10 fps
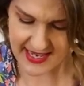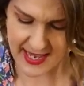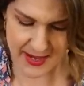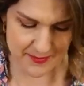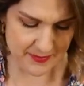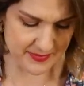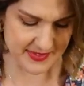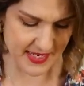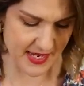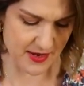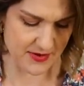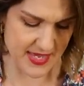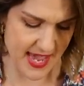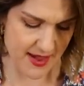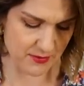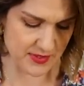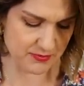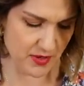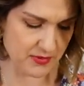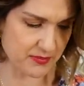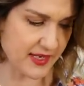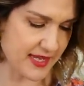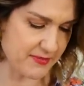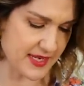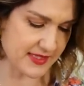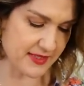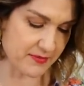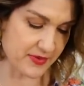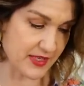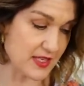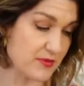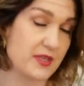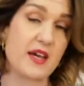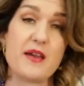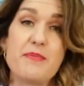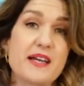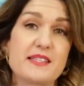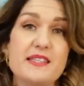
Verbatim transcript: Um, so yeah, it would probably be something you would go back